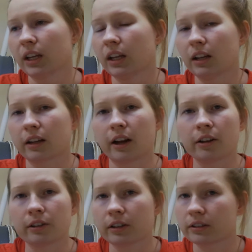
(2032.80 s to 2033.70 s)

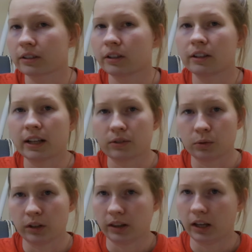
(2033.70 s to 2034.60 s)
color looks good, that sort
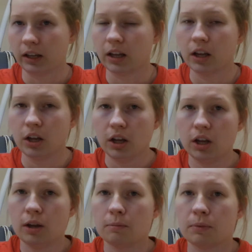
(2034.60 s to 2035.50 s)
of thing.
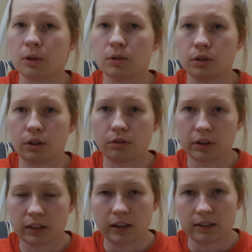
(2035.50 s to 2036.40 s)
But those are the three
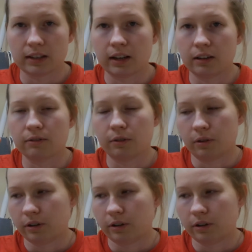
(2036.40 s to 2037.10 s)
things that I look for.